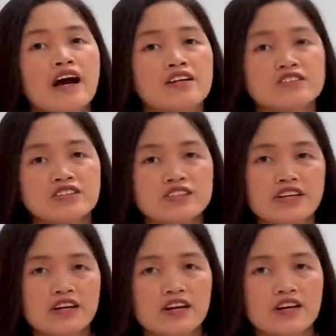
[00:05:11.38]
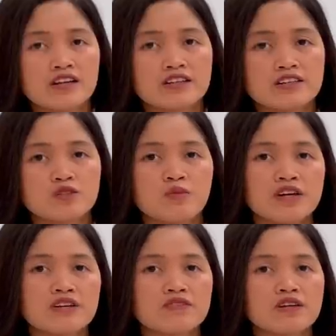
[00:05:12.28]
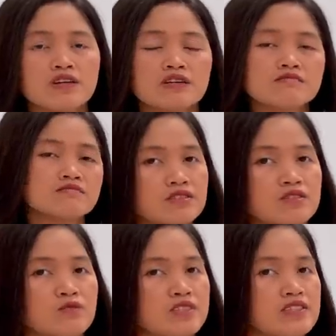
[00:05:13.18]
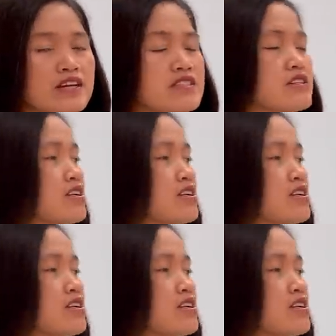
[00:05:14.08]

other chair that's part of our the sofa sets